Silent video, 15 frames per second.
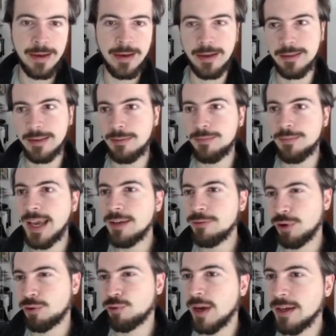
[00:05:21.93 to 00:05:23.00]
And the main
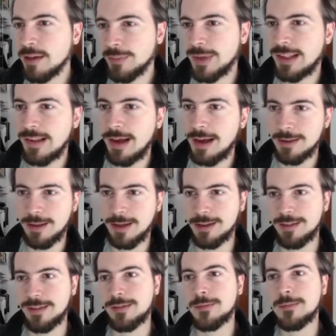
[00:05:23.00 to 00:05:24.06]
requirements are
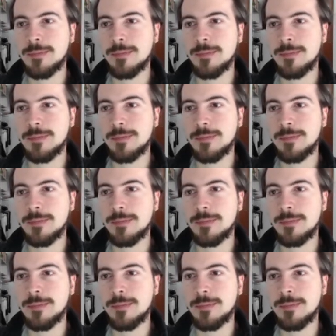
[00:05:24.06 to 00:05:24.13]
that,